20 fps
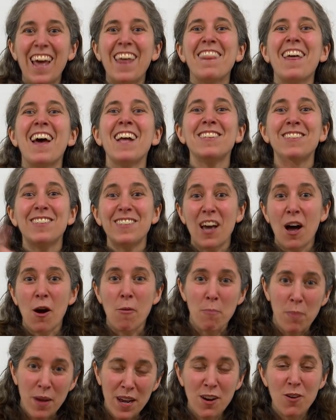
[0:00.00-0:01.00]
and that's
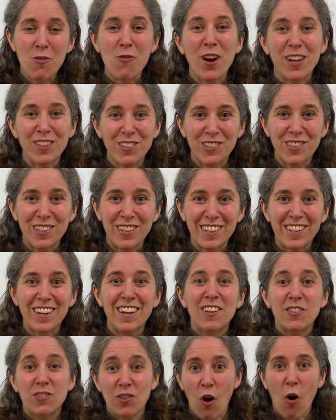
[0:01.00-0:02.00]
a big question
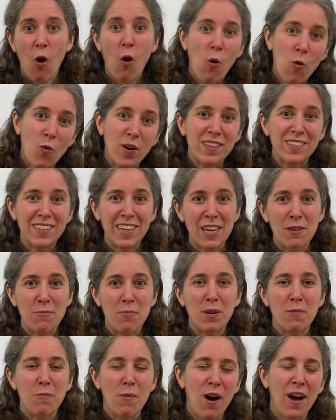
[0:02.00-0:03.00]
to always
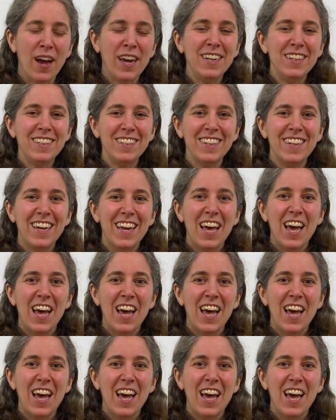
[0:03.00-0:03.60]
keep in mind.